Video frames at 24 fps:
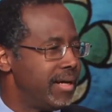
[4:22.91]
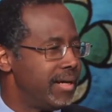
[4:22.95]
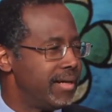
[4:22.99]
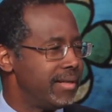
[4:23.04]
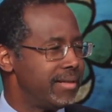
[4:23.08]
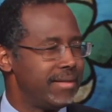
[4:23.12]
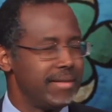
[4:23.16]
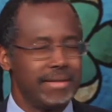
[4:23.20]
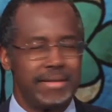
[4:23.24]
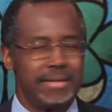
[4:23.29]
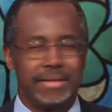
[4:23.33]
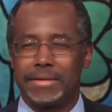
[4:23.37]

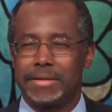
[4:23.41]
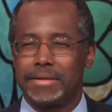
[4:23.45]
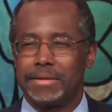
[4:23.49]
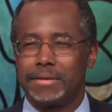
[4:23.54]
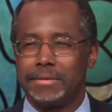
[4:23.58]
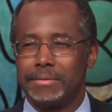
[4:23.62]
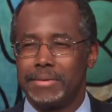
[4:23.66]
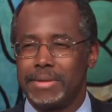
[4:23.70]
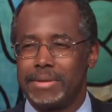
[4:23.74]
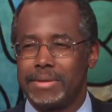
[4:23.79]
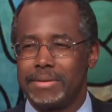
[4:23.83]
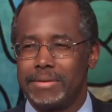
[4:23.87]
dealing
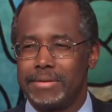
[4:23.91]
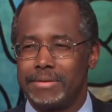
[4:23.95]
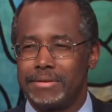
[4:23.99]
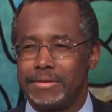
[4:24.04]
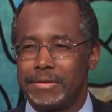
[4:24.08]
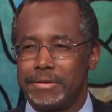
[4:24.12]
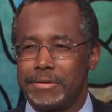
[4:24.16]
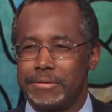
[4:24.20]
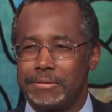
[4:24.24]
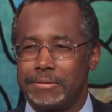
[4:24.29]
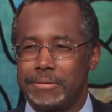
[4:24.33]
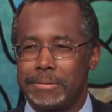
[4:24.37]
with the
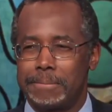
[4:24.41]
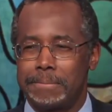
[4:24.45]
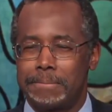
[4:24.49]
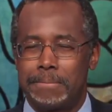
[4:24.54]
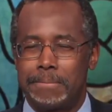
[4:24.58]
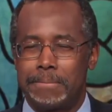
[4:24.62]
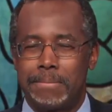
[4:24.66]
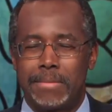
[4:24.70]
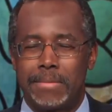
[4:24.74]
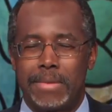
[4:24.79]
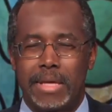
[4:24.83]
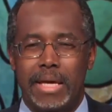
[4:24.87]
children.
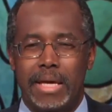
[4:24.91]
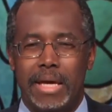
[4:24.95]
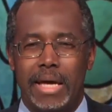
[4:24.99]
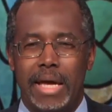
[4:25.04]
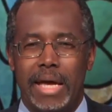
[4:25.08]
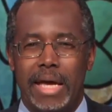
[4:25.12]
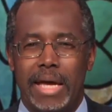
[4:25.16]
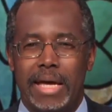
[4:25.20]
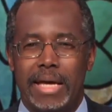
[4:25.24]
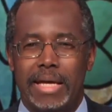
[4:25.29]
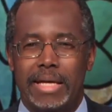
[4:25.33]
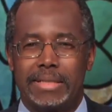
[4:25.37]

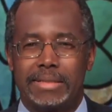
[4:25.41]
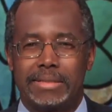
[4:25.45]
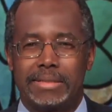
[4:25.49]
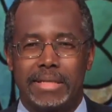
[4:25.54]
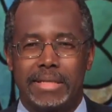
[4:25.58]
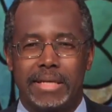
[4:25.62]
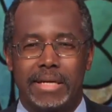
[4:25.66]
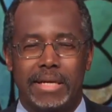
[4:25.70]
And